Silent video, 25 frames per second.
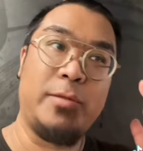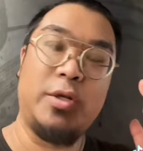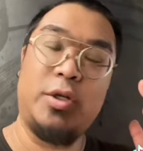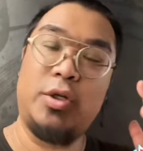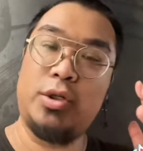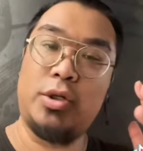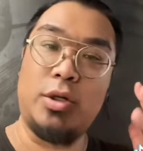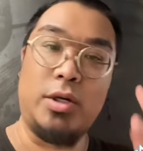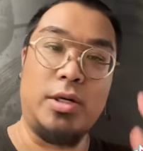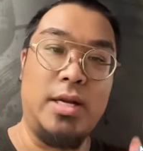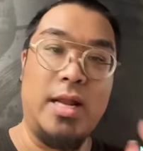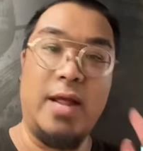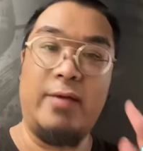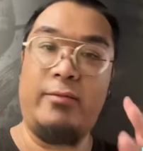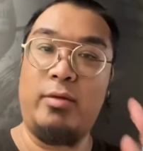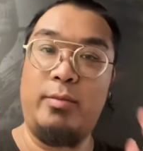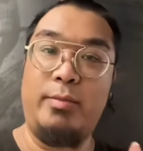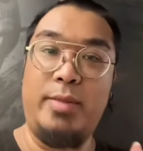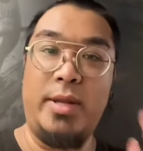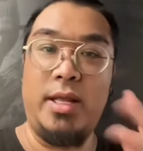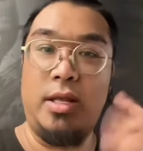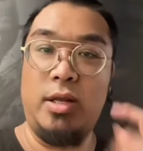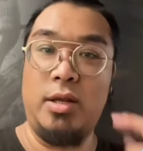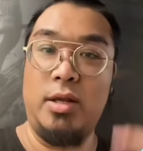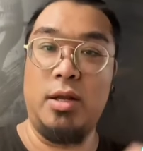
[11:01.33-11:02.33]
should never
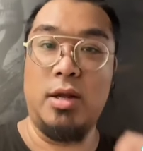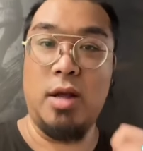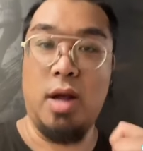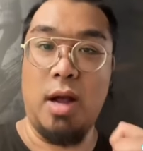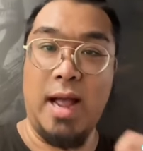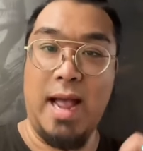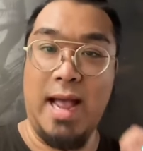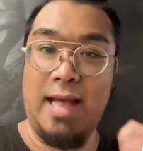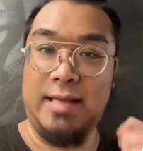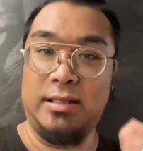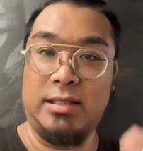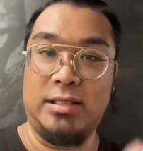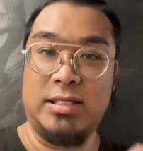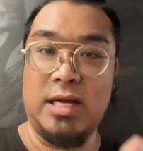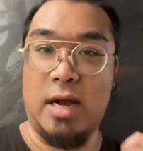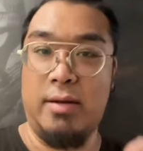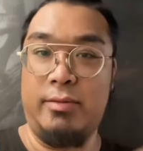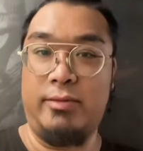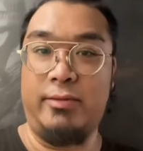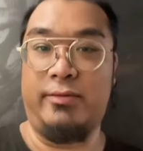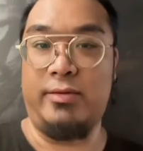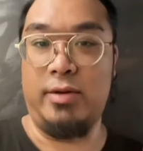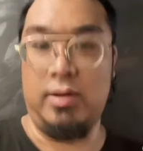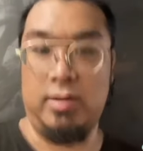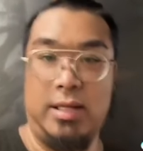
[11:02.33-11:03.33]
be at the
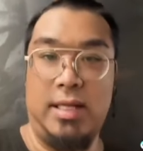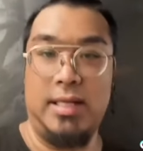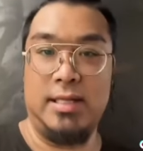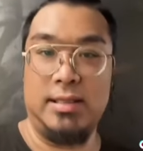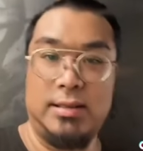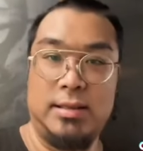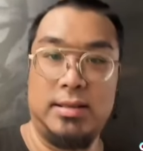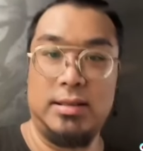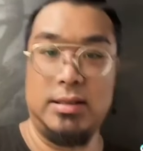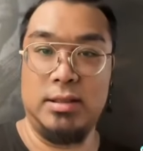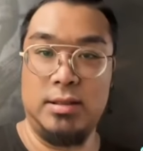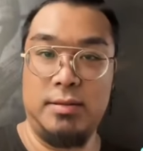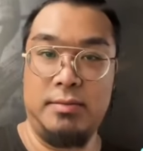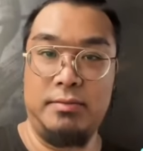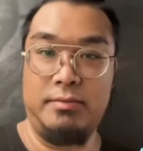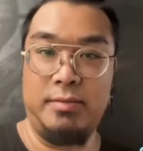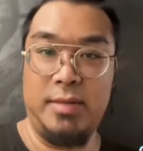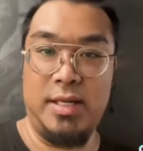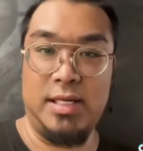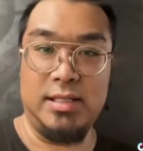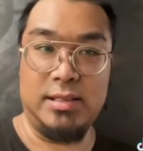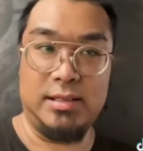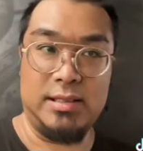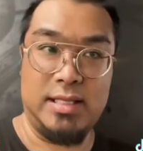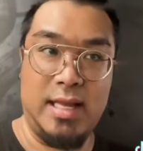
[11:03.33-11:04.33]
top of your list,
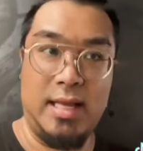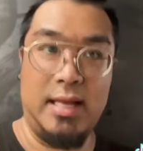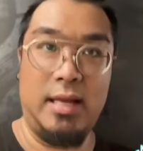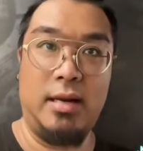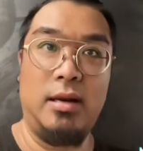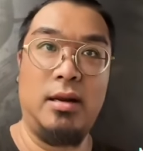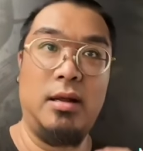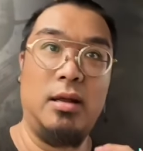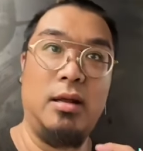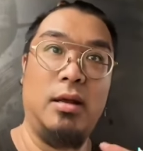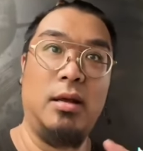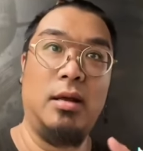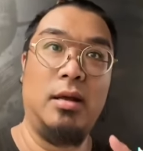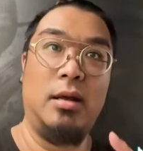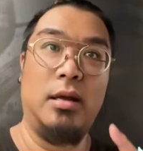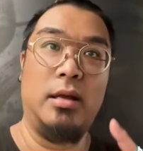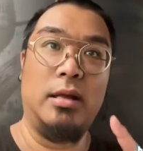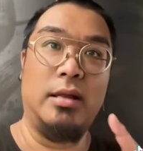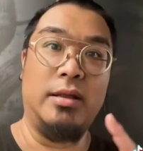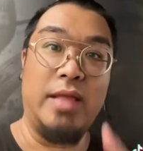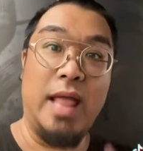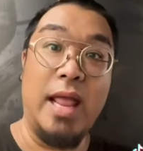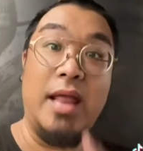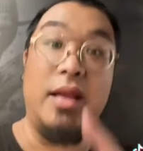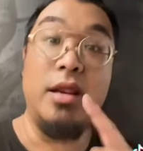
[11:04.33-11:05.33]
because then
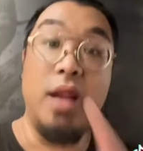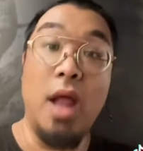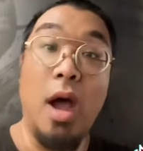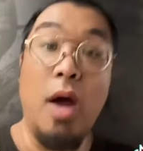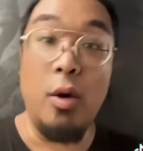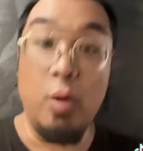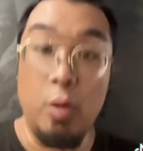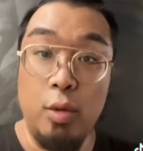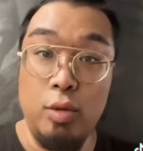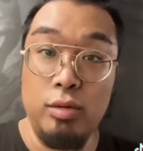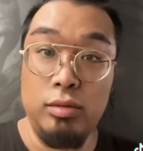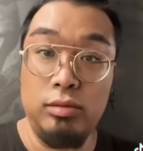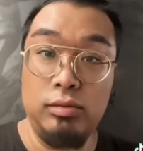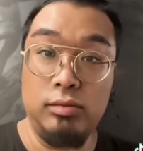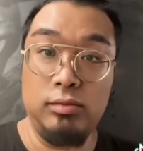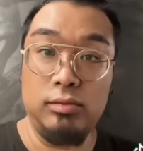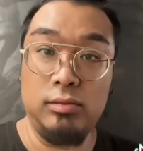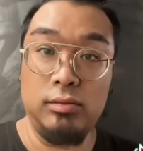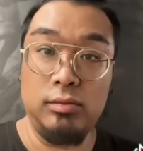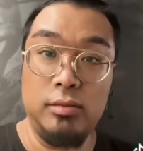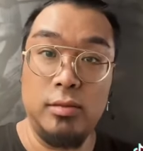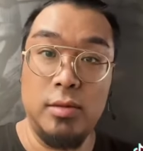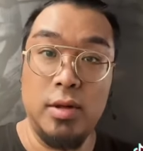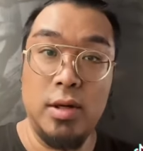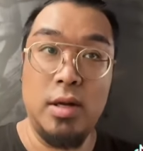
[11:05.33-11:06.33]
they know
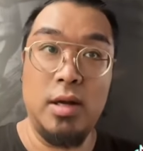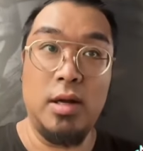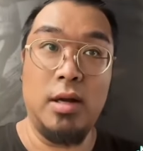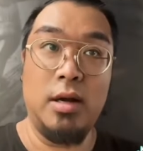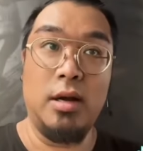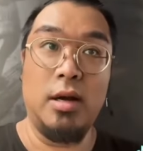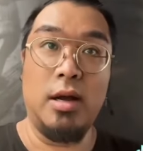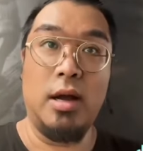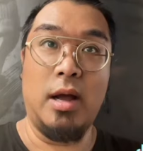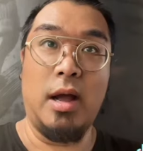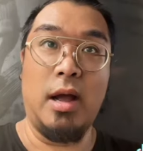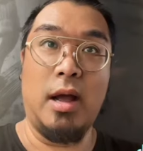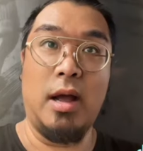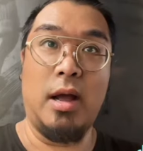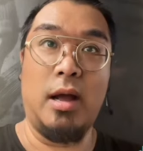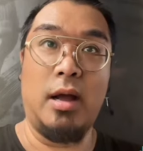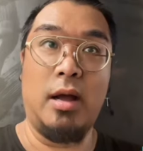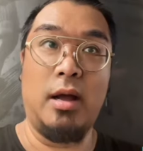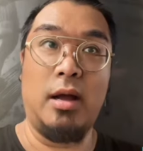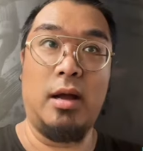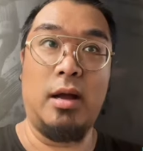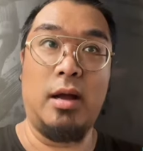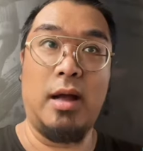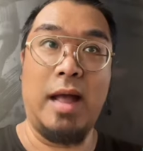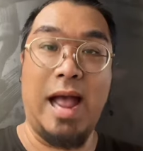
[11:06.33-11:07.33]

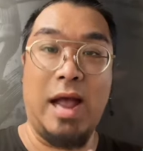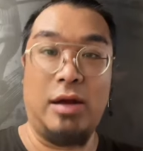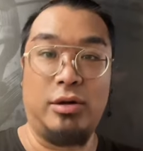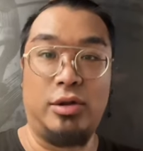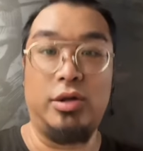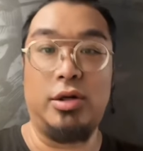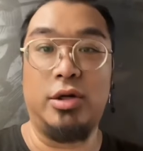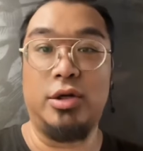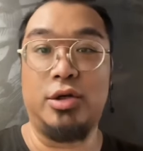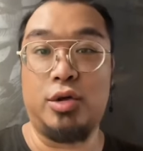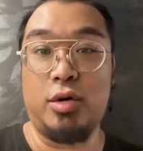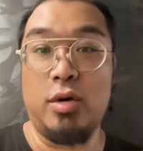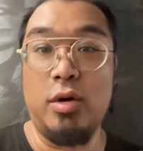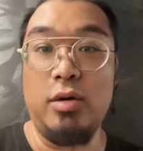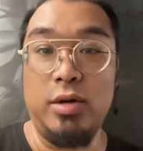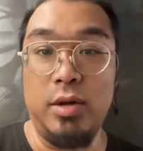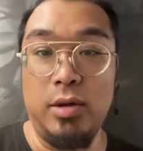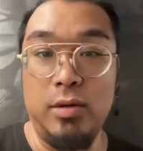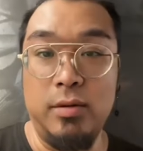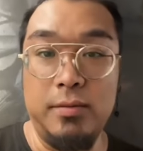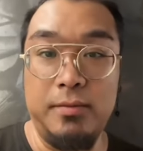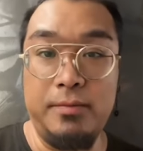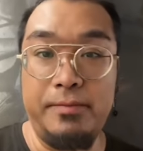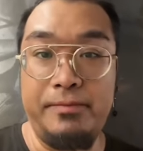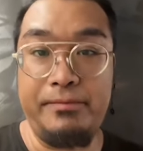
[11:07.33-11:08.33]
uh, how to control
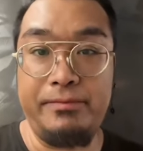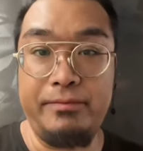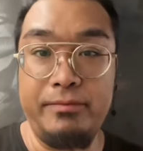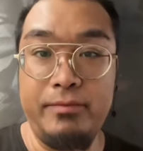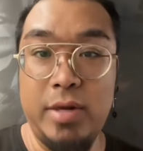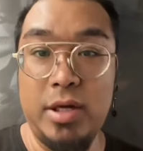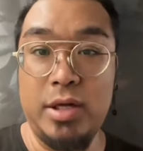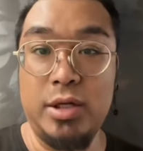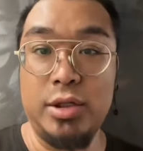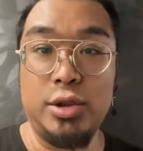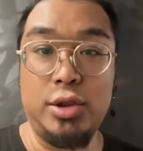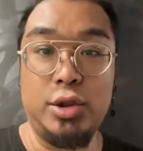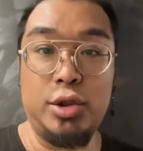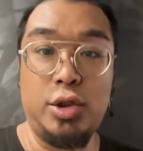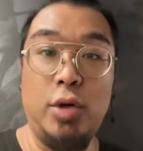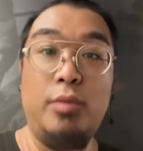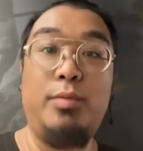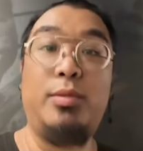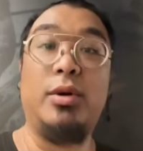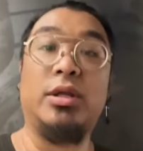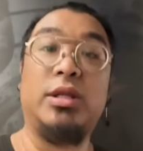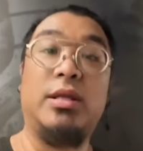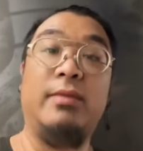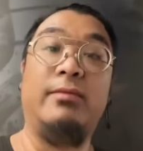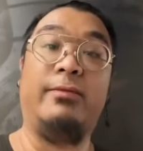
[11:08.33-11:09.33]
you, because you
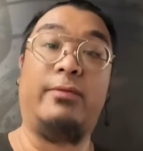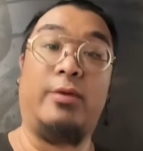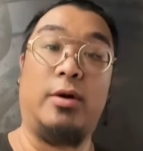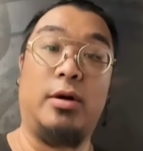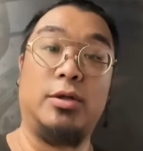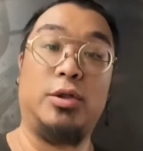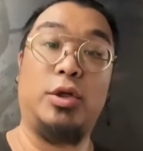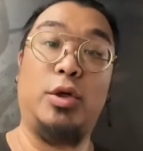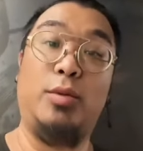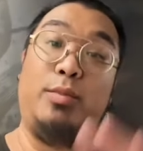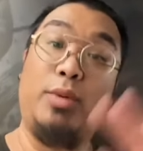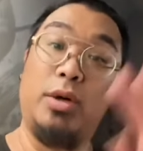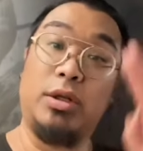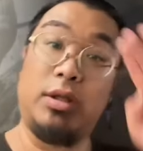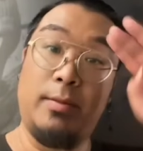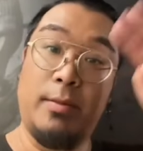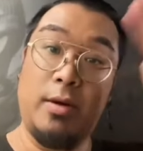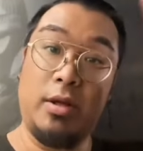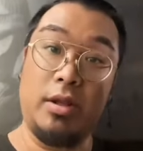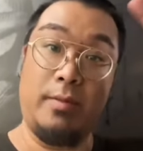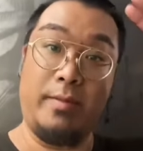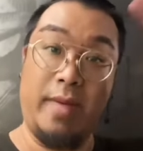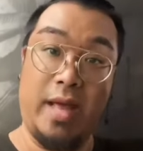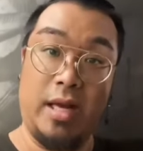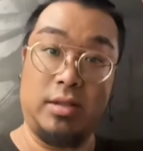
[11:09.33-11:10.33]
put them first. You put them
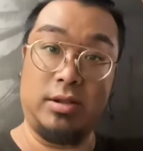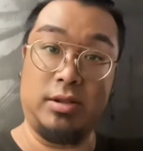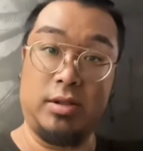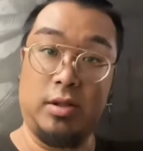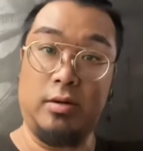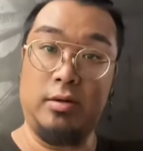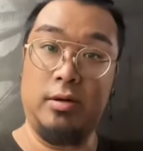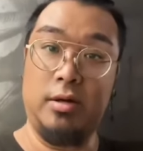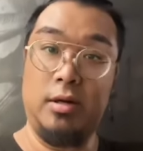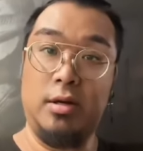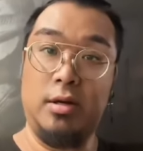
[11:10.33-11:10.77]
on the pedestal.